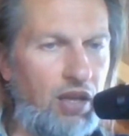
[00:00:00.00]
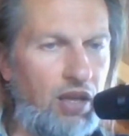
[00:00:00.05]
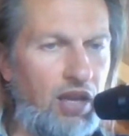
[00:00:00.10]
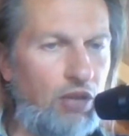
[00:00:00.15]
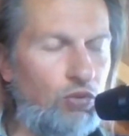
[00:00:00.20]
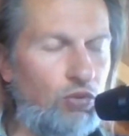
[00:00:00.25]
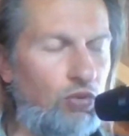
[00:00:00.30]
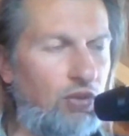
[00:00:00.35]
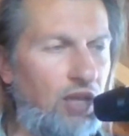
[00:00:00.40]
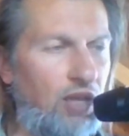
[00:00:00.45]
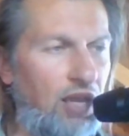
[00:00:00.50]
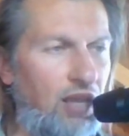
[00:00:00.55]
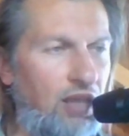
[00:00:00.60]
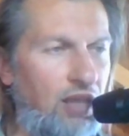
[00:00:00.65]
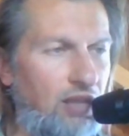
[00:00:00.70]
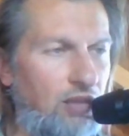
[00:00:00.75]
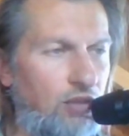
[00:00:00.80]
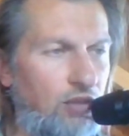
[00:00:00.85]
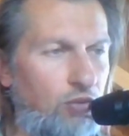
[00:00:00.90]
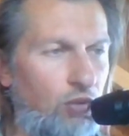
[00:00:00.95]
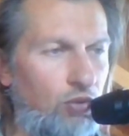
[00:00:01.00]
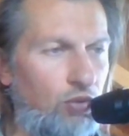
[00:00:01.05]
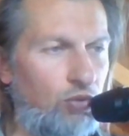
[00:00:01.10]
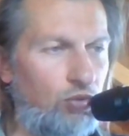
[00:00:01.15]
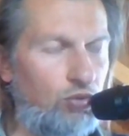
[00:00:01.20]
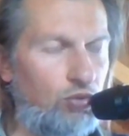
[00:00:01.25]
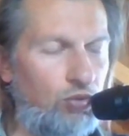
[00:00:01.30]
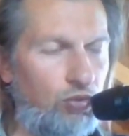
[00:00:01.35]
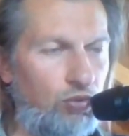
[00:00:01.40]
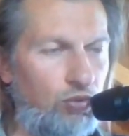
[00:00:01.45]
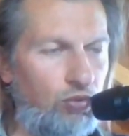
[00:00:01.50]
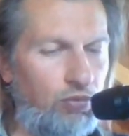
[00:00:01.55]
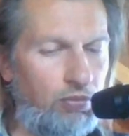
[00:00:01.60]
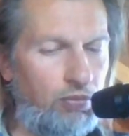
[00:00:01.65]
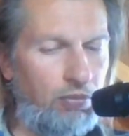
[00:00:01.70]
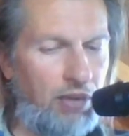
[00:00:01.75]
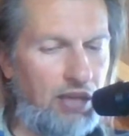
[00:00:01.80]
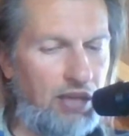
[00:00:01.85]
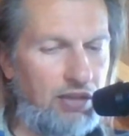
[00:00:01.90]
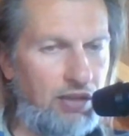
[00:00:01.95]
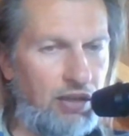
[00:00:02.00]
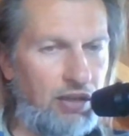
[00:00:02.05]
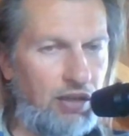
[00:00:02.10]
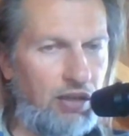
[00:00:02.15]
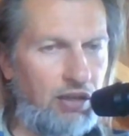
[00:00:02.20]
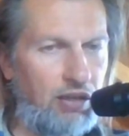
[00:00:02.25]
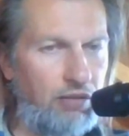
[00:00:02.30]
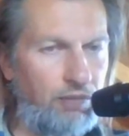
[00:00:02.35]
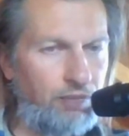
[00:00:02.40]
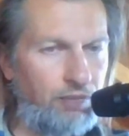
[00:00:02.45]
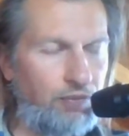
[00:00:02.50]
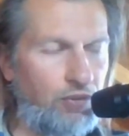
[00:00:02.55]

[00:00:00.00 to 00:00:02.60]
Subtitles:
And today, this is what we do, basically.